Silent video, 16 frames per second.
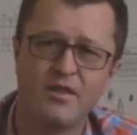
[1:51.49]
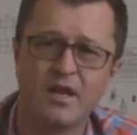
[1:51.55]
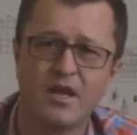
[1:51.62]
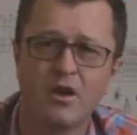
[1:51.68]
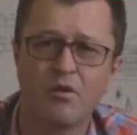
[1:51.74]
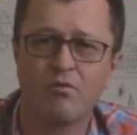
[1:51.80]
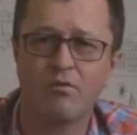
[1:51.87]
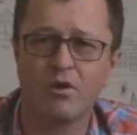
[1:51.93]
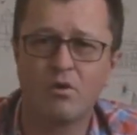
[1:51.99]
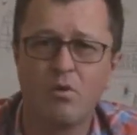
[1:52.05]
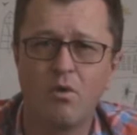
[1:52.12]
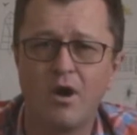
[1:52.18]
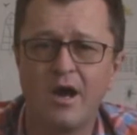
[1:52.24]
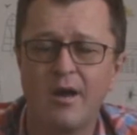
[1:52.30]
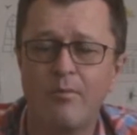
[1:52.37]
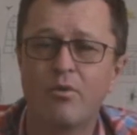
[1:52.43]
they're going to
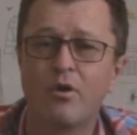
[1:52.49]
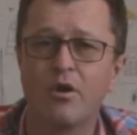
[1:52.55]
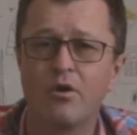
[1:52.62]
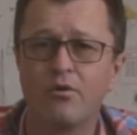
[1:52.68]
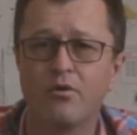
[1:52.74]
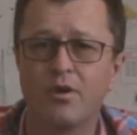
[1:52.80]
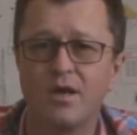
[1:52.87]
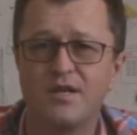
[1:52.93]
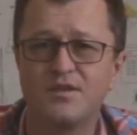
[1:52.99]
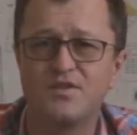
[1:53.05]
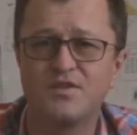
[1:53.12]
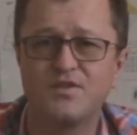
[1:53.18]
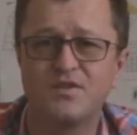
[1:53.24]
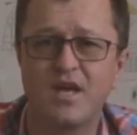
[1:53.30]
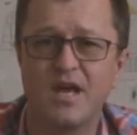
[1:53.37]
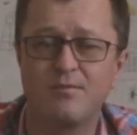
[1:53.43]
require
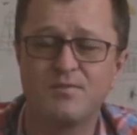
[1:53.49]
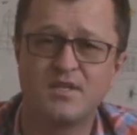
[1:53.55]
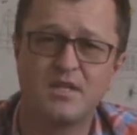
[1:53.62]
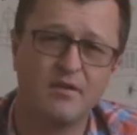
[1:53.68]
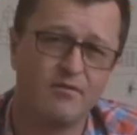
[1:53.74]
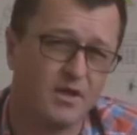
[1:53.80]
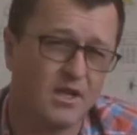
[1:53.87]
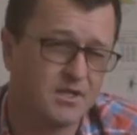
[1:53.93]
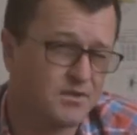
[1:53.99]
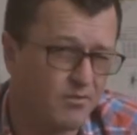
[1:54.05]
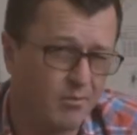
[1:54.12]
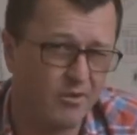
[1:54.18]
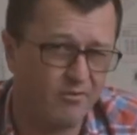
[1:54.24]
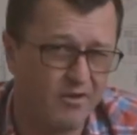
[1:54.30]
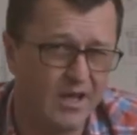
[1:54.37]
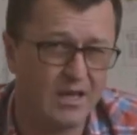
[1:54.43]
progress certificates
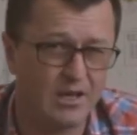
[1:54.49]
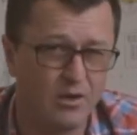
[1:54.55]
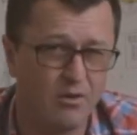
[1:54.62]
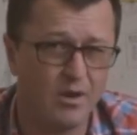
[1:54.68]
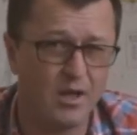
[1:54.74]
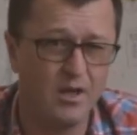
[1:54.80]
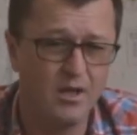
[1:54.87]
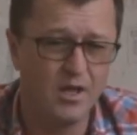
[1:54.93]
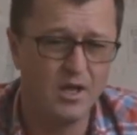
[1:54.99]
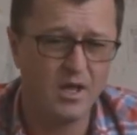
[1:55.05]
from a valuer.